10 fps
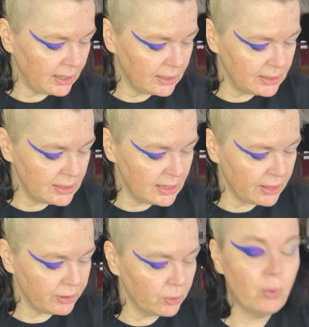
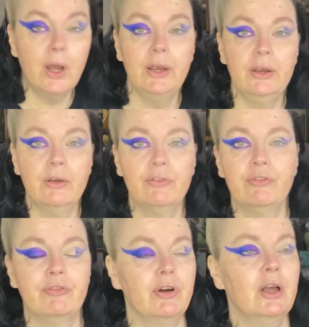another one
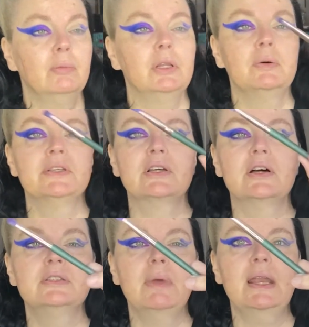from Lois
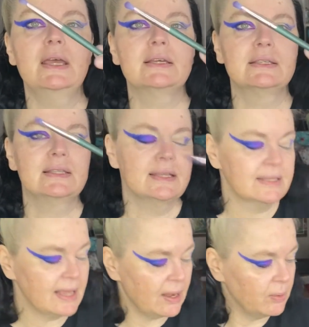Cosmetics, and that's
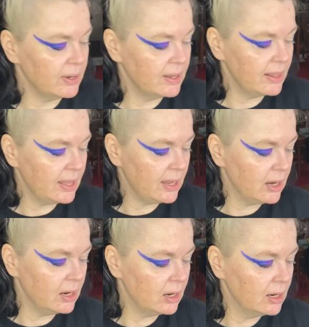that one there.